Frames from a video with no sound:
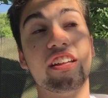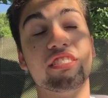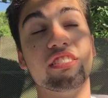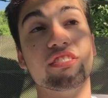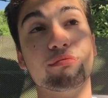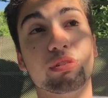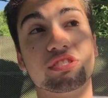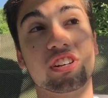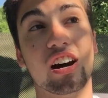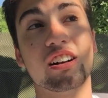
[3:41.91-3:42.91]
And
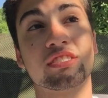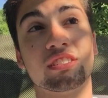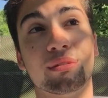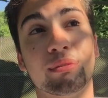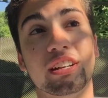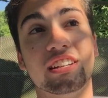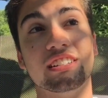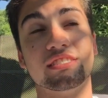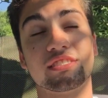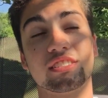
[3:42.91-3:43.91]
what's awesome
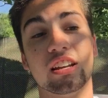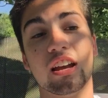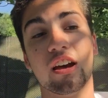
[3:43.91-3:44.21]
is